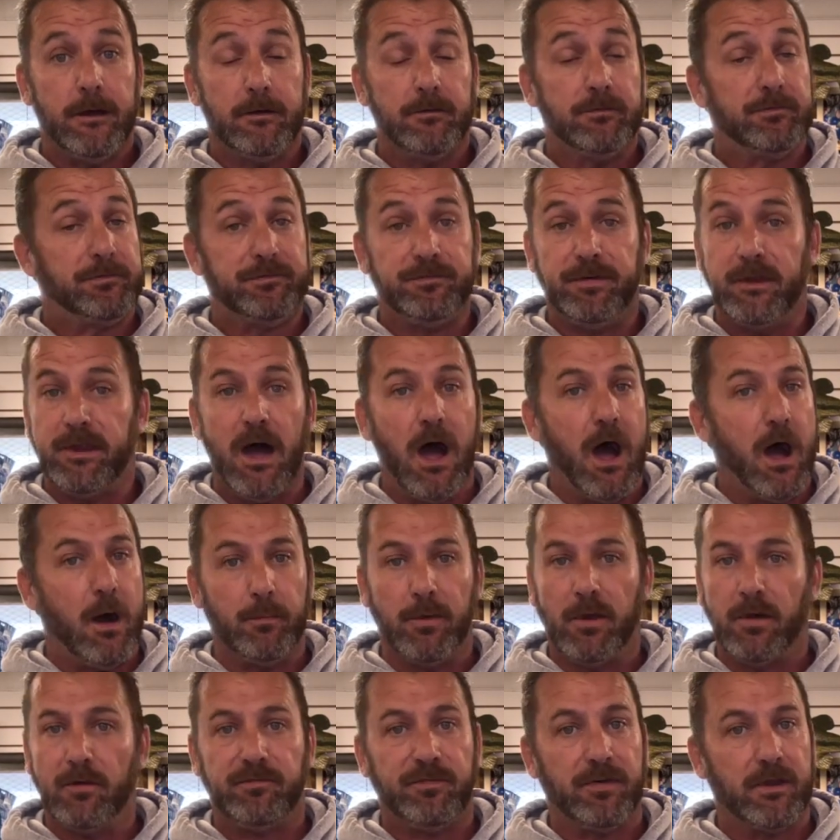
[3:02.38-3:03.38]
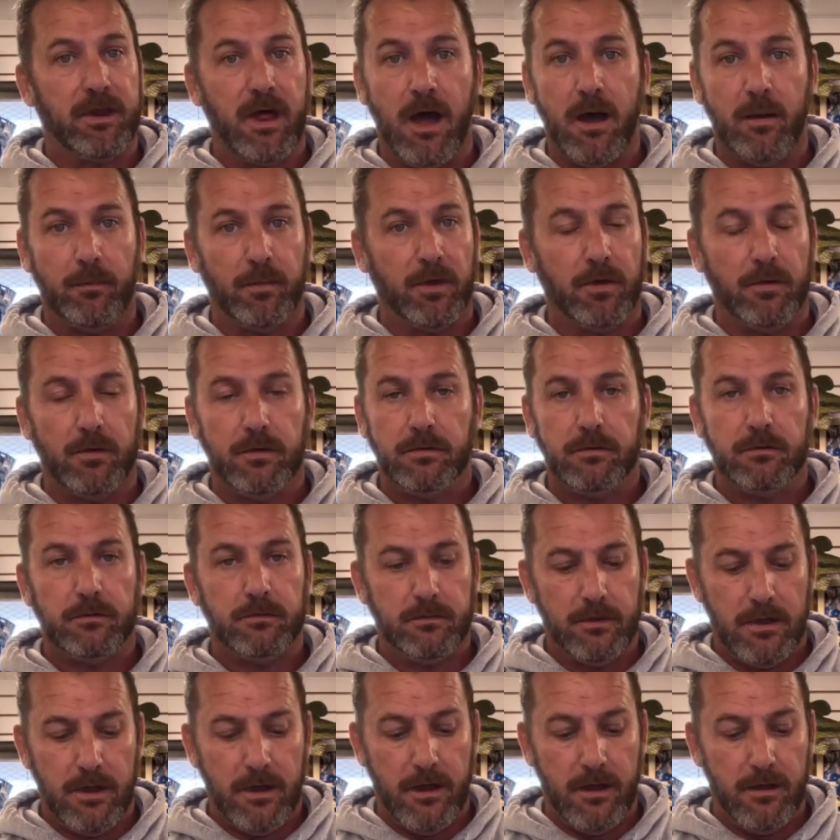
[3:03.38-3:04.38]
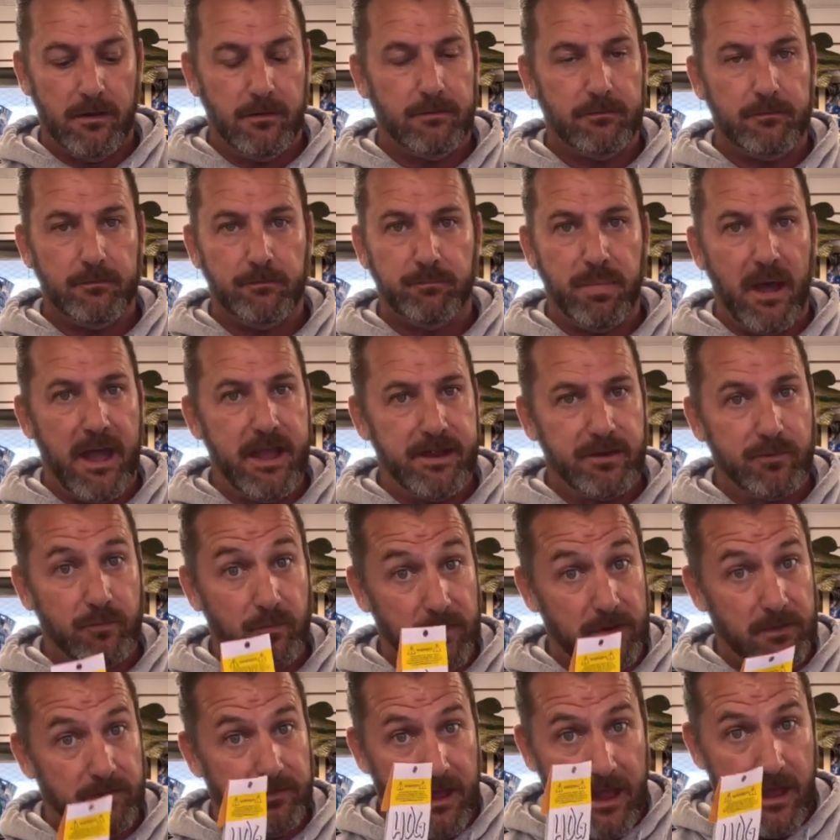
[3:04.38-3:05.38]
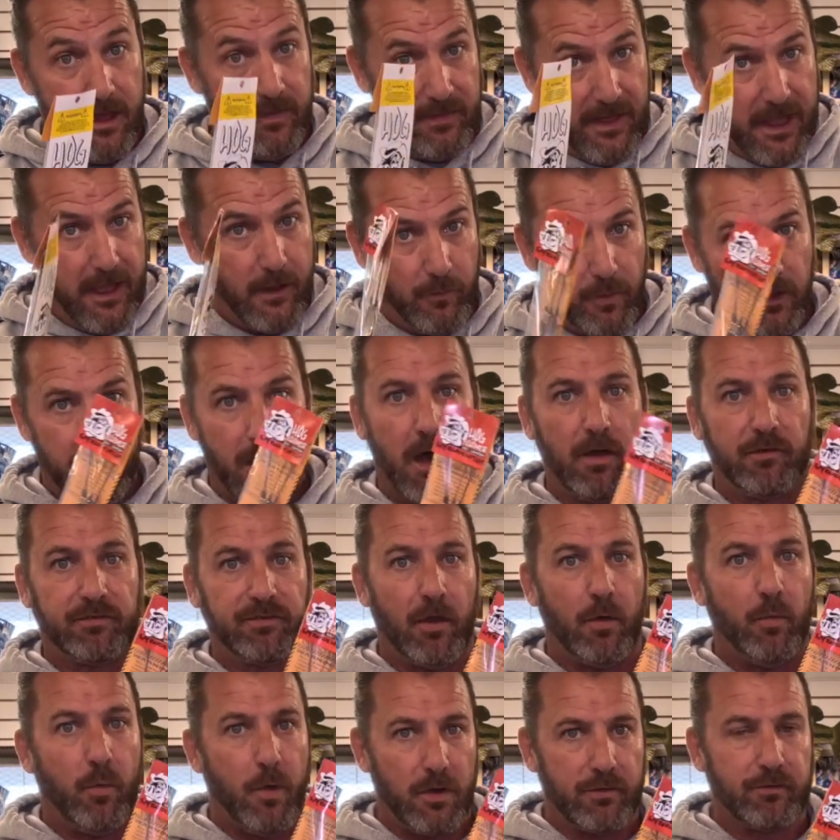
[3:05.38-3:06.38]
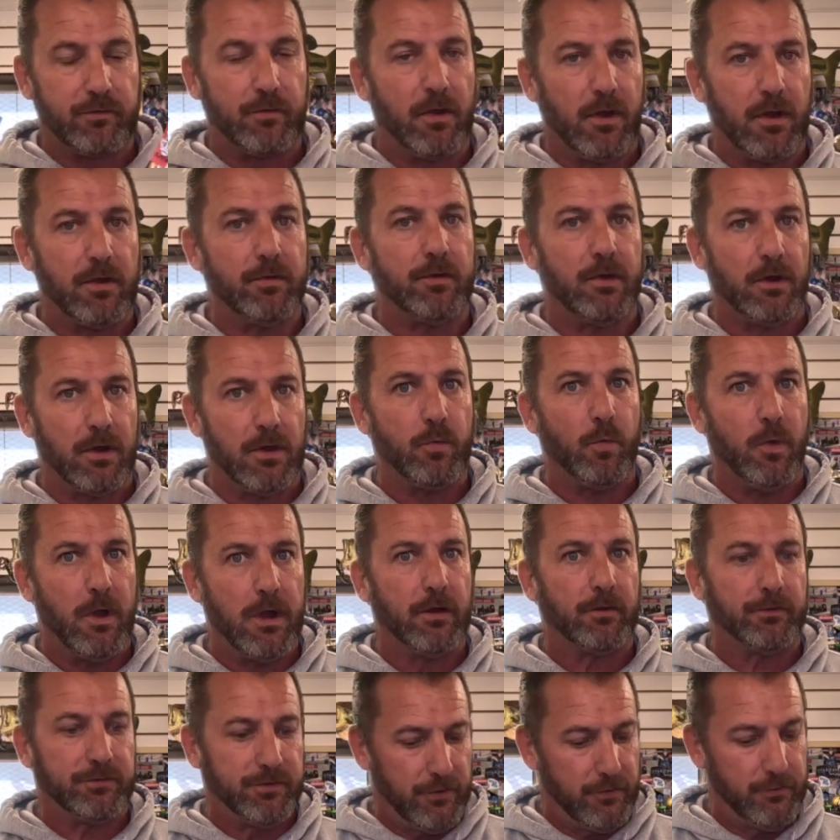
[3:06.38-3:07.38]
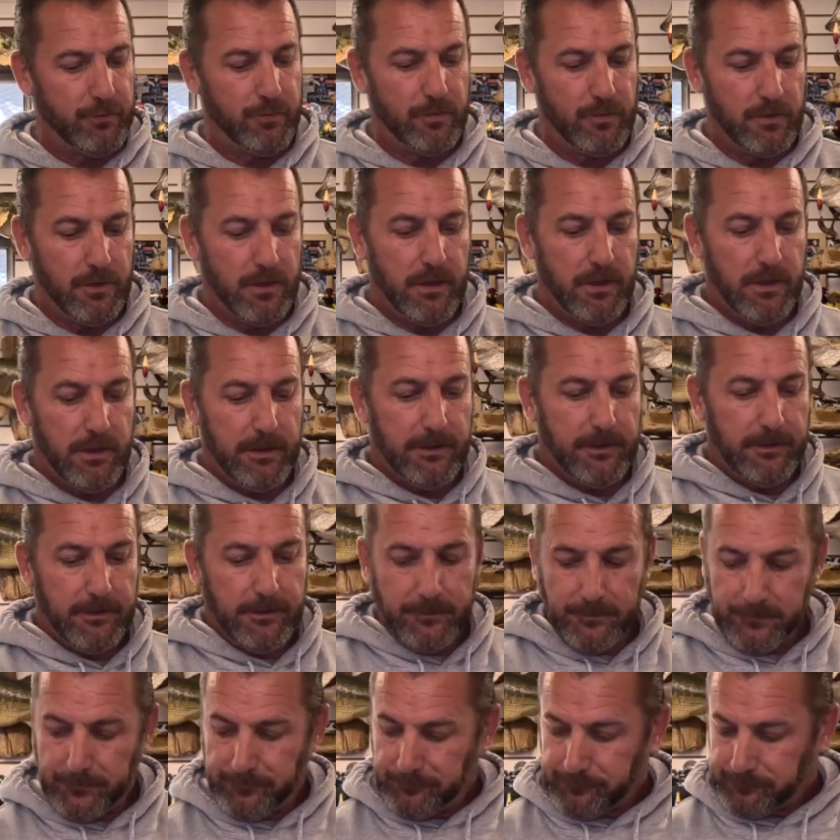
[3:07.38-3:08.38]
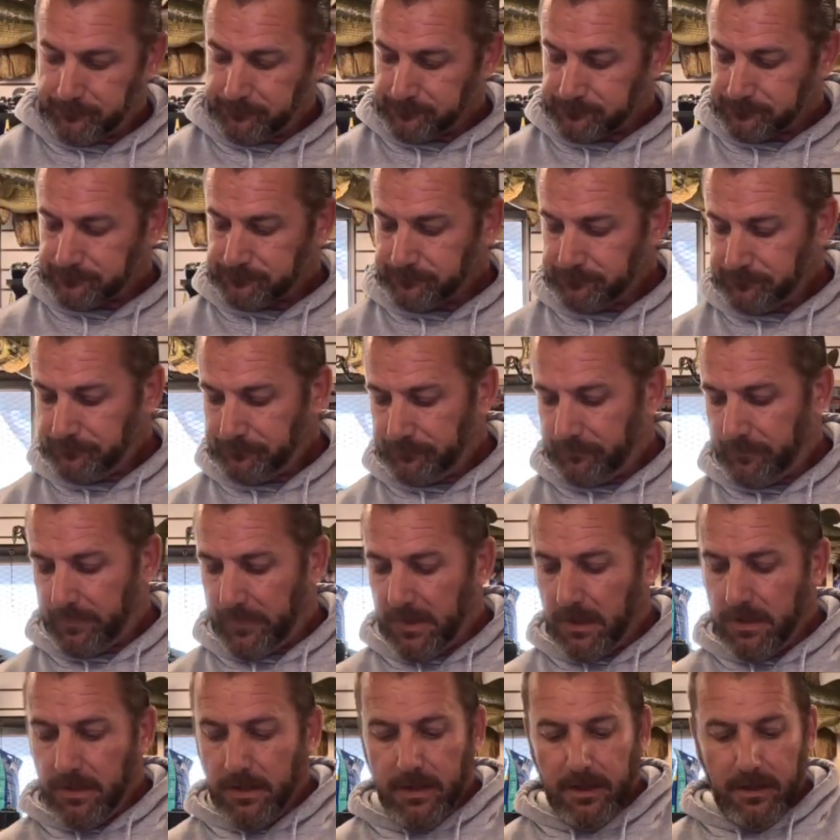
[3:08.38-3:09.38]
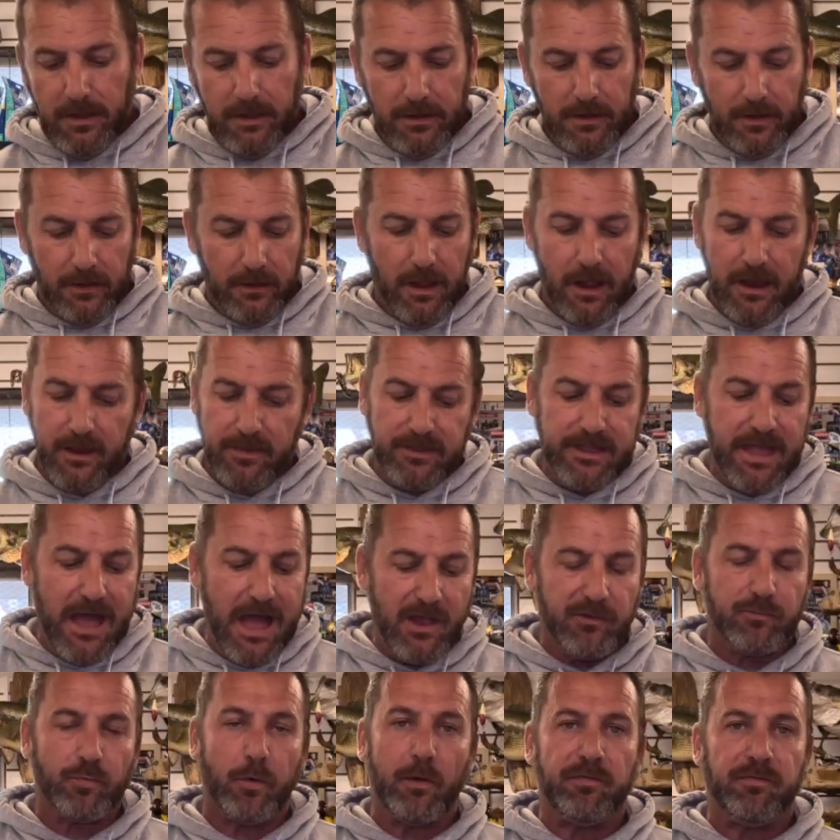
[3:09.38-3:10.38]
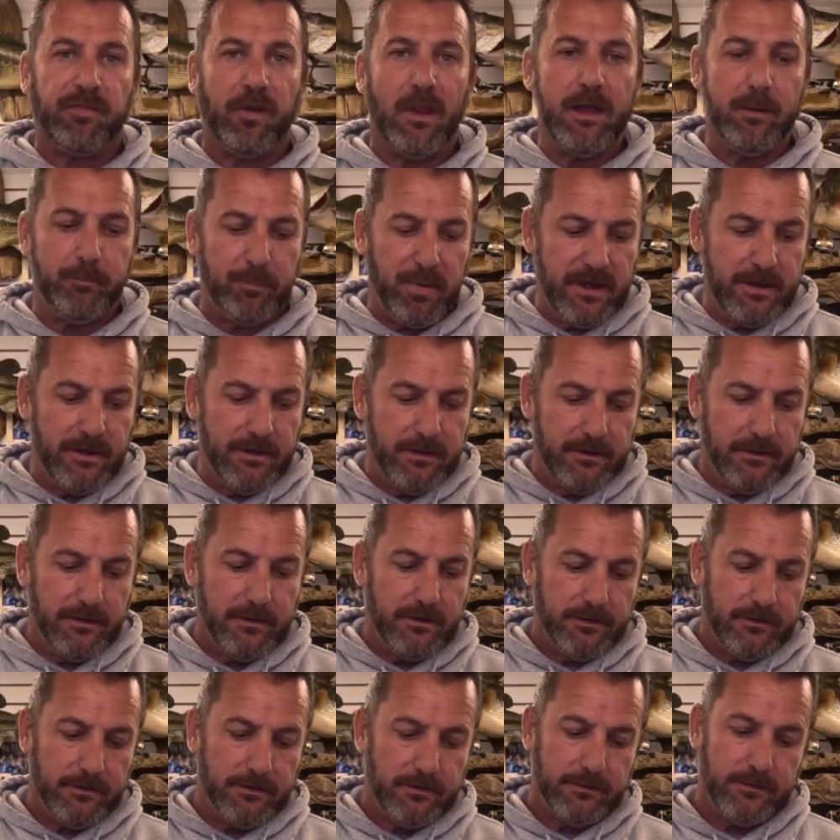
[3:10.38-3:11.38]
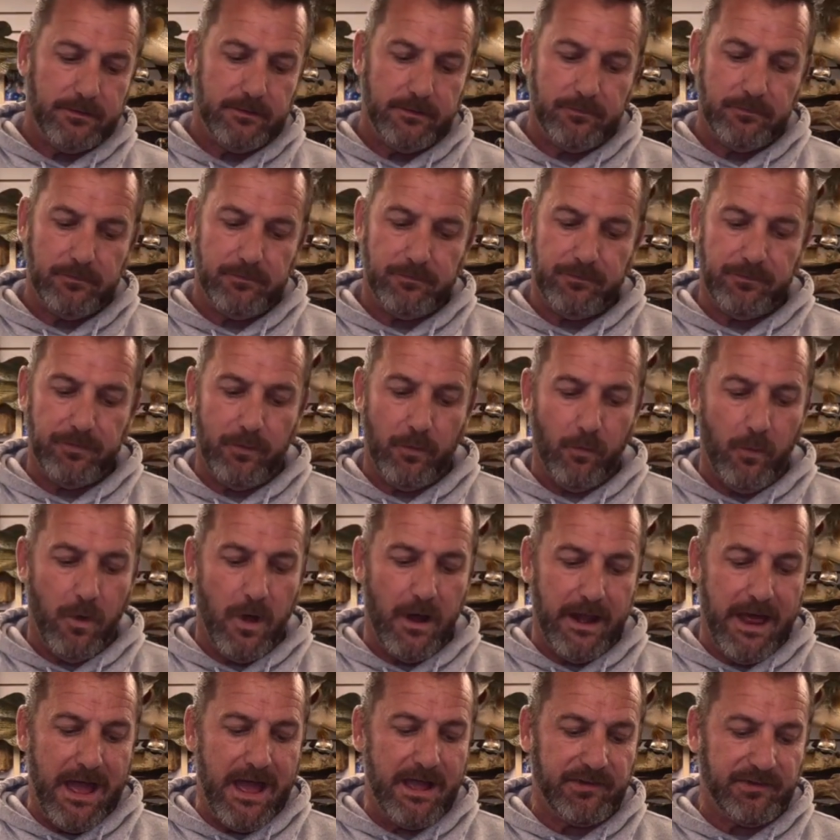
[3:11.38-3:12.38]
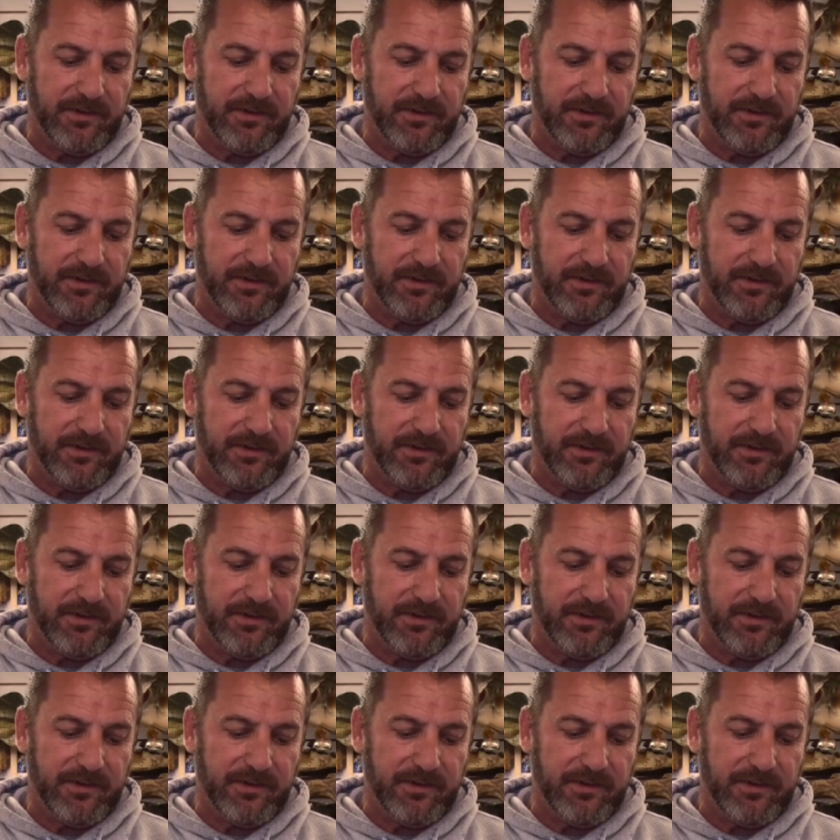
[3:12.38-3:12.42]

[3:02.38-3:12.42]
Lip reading: Phenomenal bait. That one also worked really, really well too. A lot of the guys were flipping. From what I've